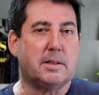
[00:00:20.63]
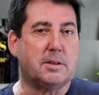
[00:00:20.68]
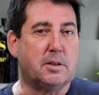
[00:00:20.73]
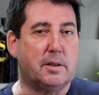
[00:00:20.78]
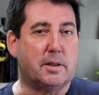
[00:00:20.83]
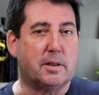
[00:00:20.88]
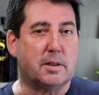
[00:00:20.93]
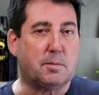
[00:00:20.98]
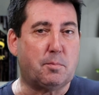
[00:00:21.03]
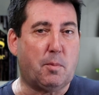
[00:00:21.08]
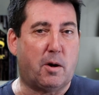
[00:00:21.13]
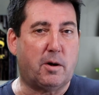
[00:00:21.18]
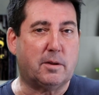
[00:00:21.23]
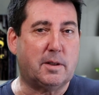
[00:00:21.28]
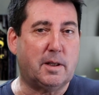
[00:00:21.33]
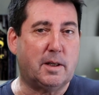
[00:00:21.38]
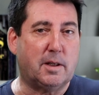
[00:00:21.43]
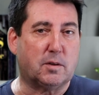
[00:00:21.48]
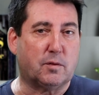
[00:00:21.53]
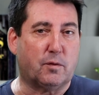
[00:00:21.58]
to the
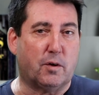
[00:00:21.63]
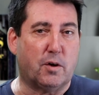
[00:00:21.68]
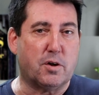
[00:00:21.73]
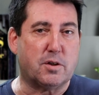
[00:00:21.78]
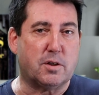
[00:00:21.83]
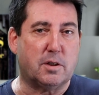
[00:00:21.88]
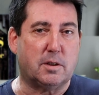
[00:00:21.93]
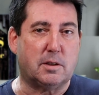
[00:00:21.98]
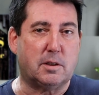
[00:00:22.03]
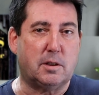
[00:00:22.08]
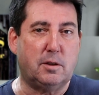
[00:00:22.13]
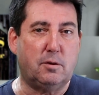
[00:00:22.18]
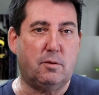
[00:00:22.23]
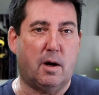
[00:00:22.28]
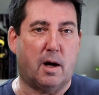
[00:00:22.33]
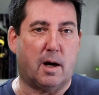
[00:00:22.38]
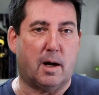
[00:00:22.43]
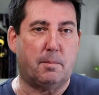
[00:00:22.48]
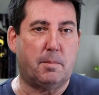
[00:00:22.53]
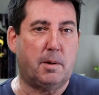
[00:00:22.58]
SmartThings version 2
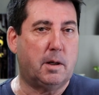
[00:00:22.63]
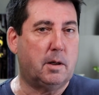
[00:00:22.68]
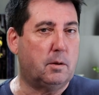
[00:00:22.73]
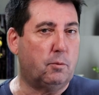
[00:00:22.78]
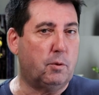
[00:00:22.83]
hub,